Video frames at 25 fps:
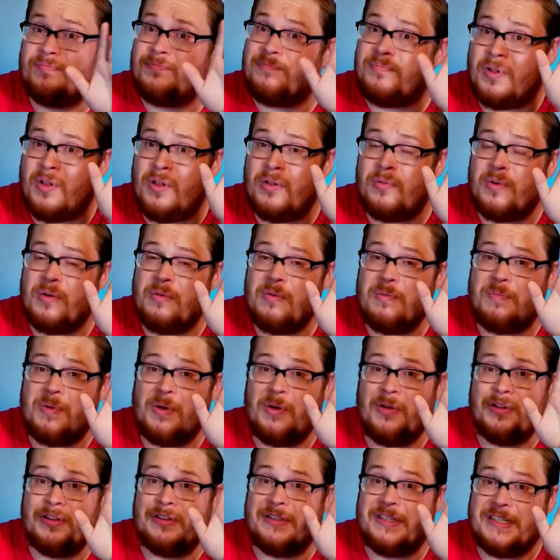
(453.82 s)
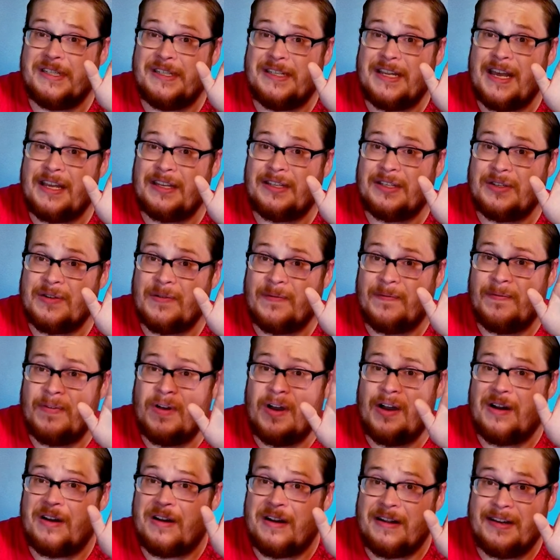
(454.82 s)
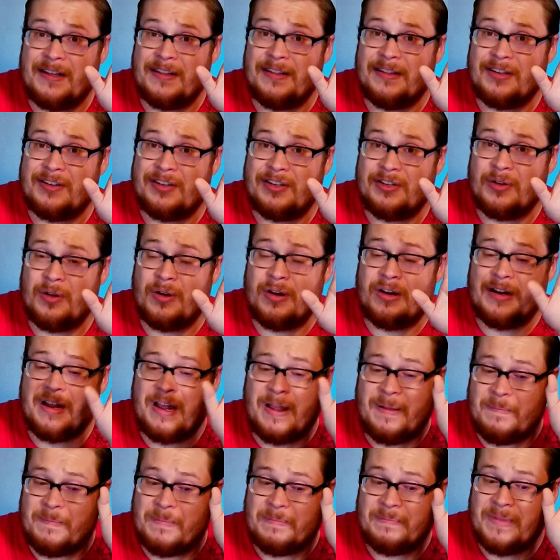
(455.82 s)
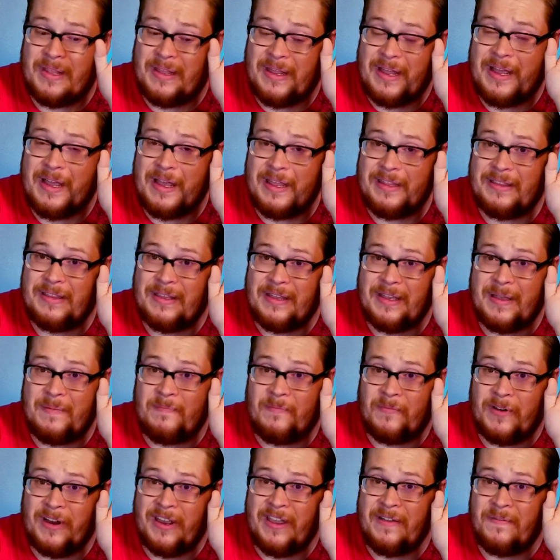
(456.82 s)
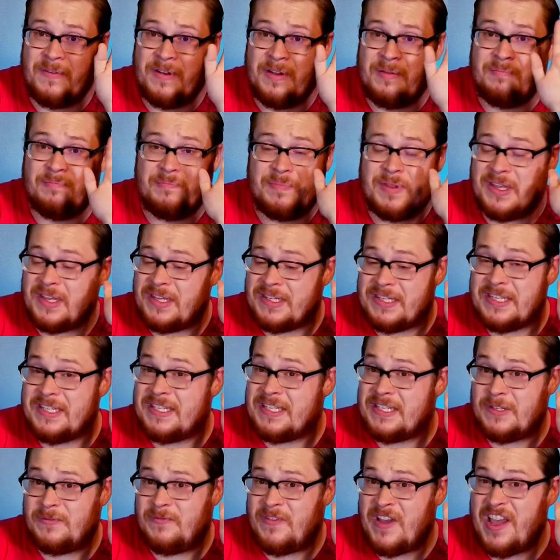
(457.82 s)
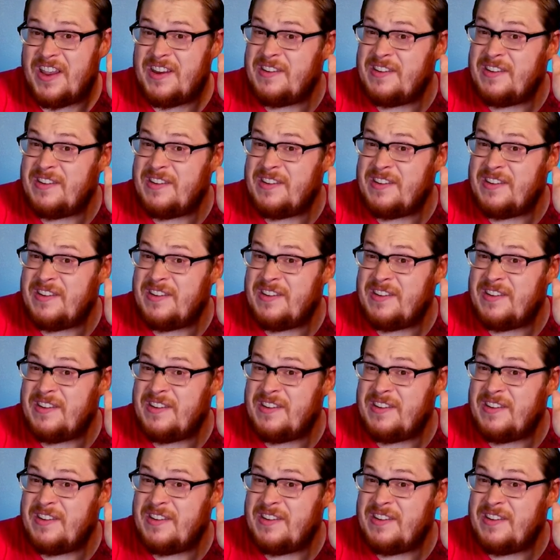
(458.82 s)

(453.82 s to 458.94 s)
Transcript: pulling what we pulled today so far, and in the short, I'm, I think I'm forgiving them because this is fine.